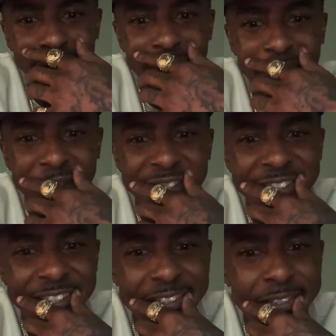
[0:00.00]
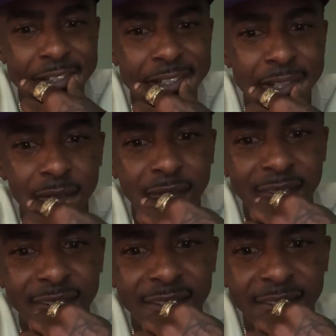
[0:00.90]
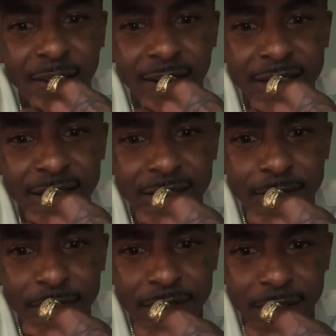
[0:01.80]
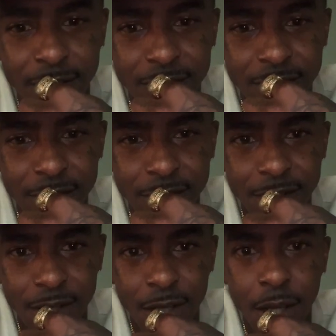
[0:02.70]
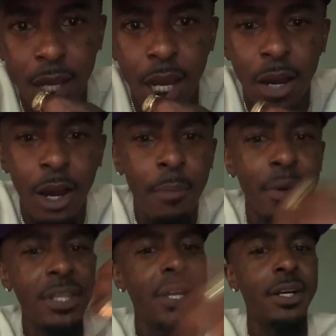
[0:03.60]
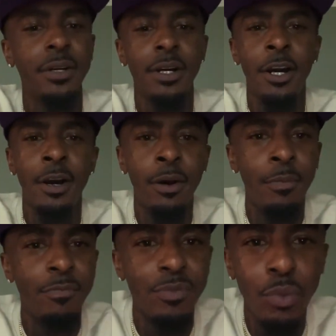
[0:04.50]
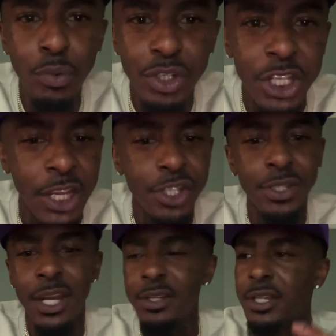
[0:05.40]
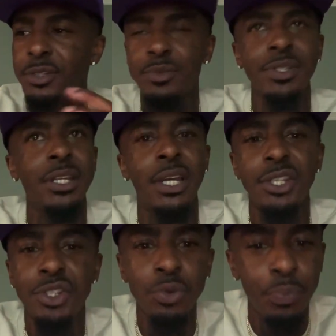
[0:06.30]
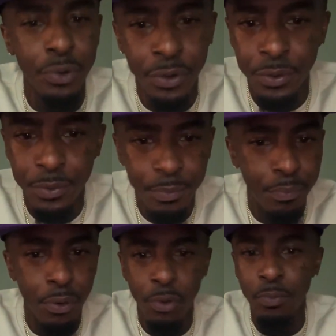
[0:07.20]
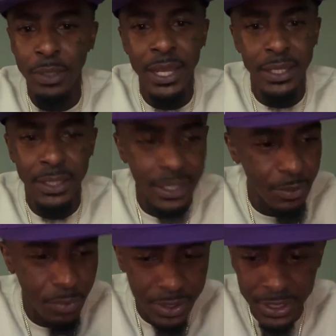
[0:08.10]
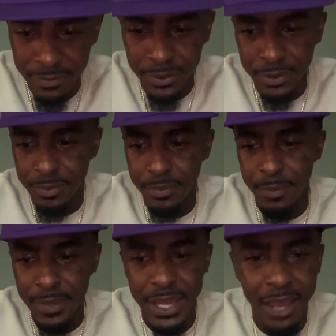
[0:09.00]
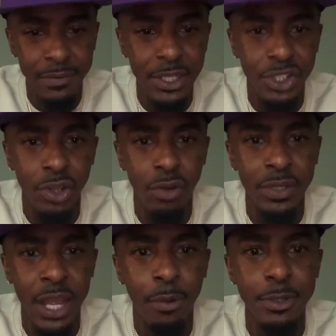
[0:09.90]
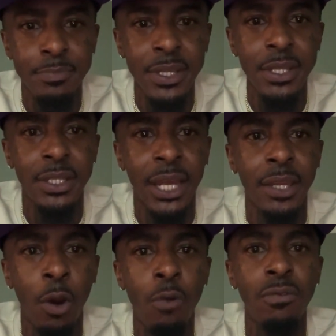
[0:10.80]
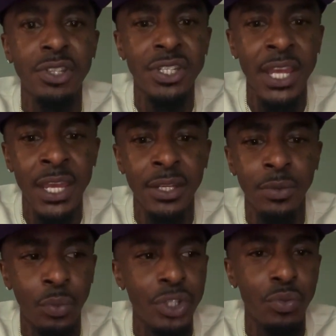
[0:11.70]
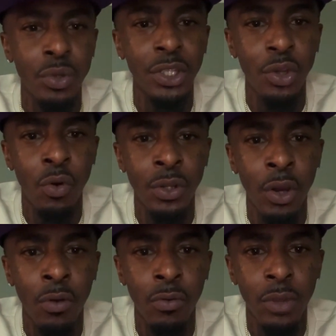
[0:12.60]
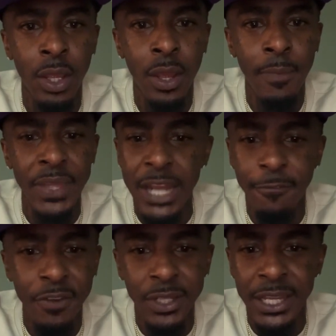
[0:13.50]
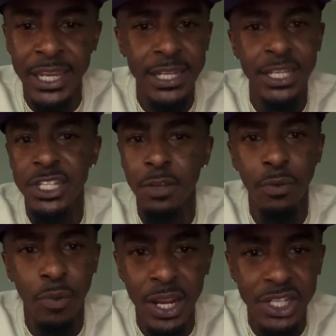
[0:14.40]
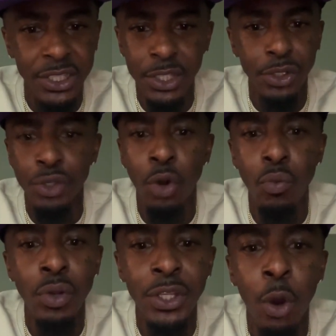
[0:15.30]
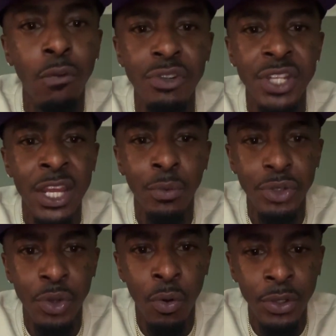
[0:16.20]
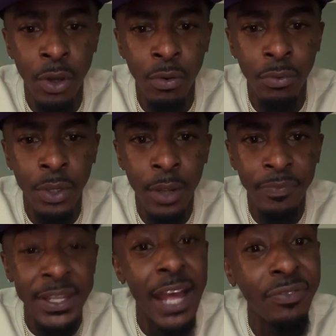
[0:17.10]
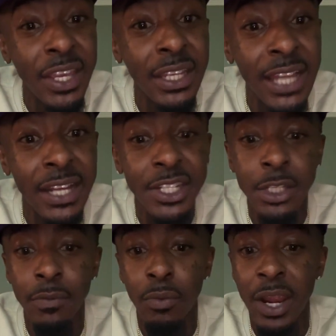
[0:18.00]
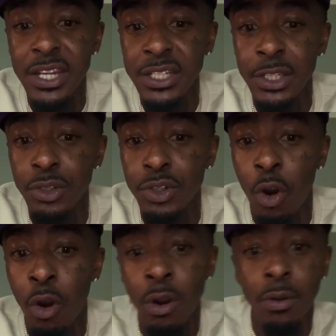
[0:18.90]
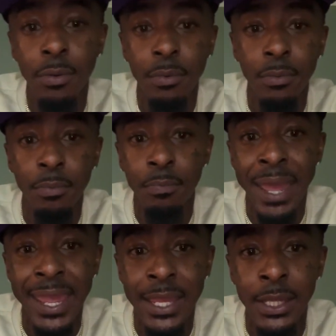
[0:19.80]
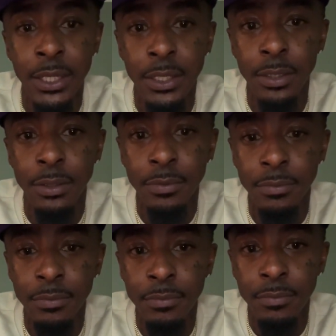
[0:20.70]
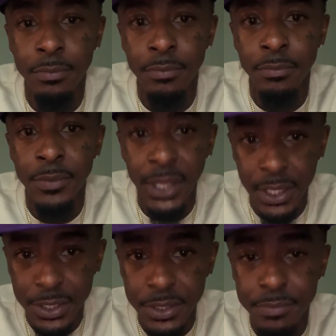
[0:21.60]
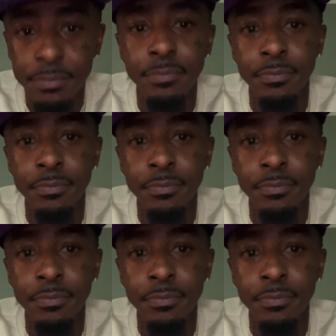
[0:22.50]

I guess not. I thought I seen something. This. But yeah, we was like, yeah, that's what I'm saying, like super pro-black. Like, it wouldn't even, like, me having this talk now is me like overstanding what's really going on. And I feel like any civil rights leader don't really understand what's going on. And I think a lot of civil rights leaders are paid. Yes.